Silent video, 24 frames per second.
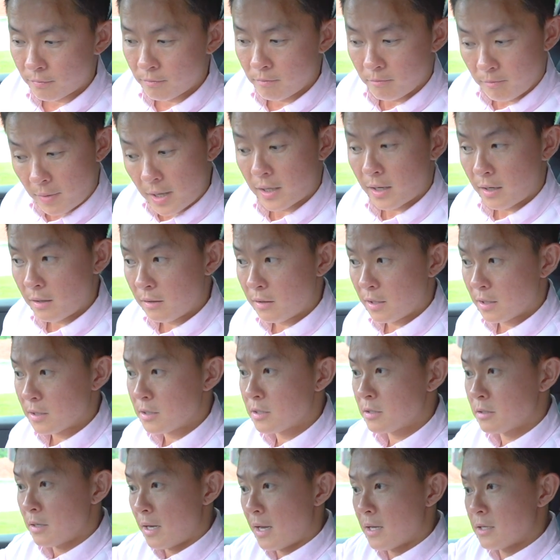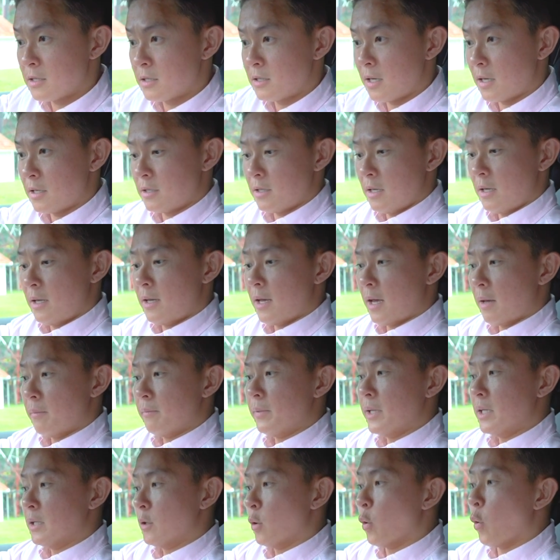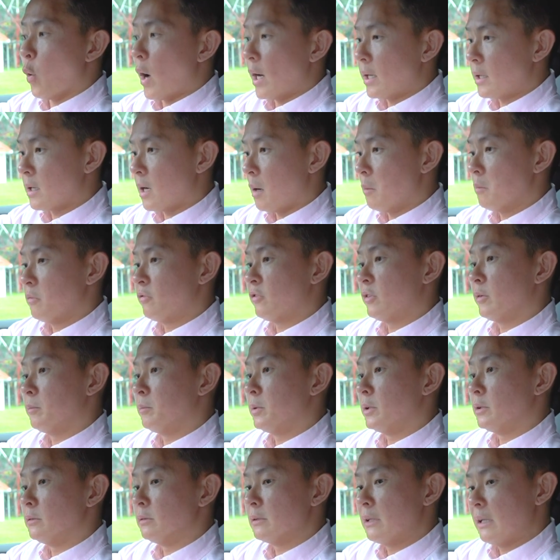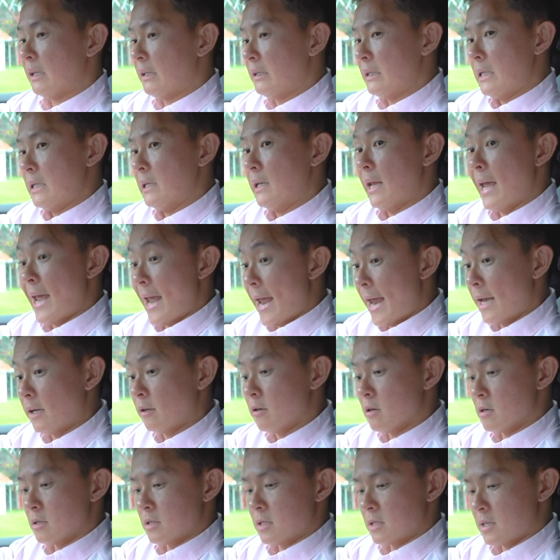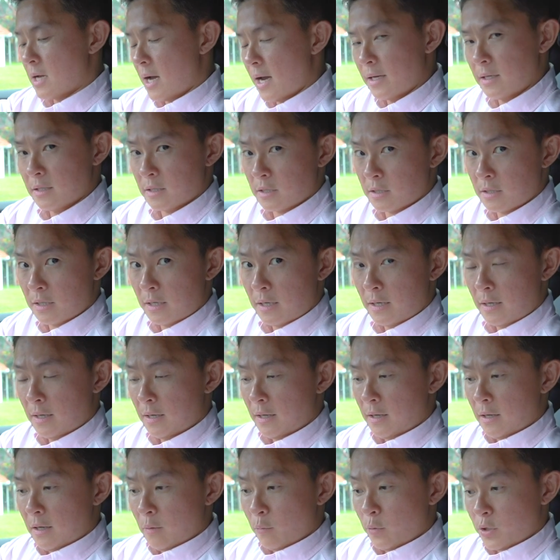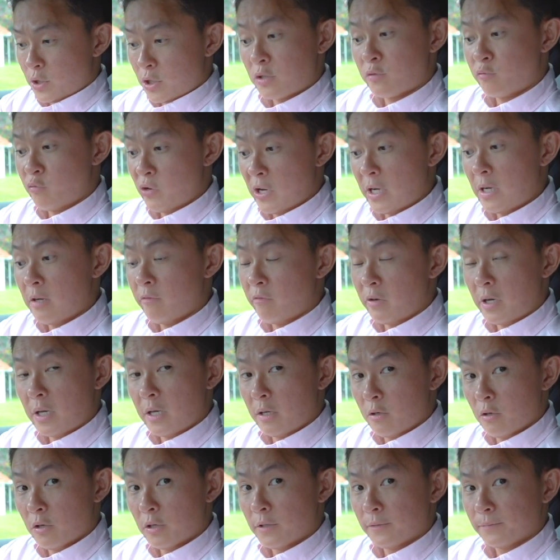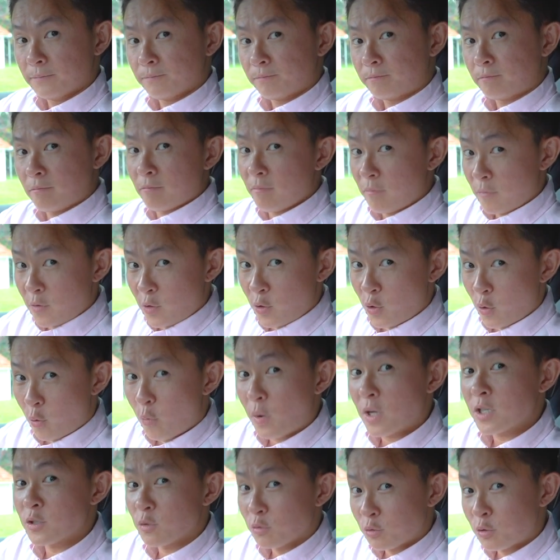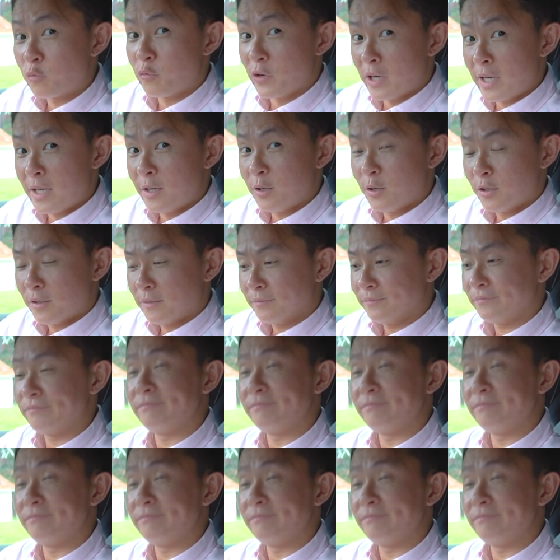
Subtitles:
making this S60 cabin quite comfortable, clean and concise, which is really, really good. You know what's also really good?